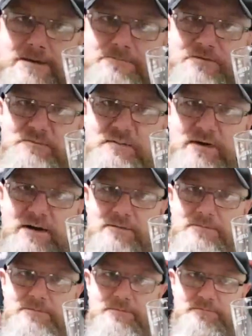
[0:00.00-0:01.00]
And remember,
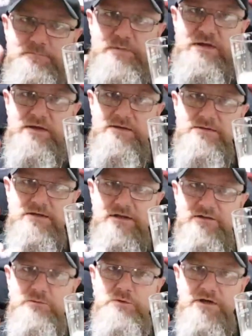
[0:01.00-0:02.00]
beer
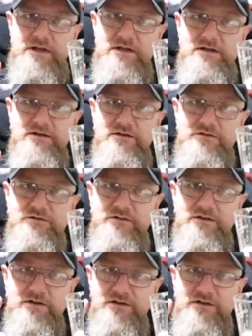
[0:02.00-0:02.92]
is working class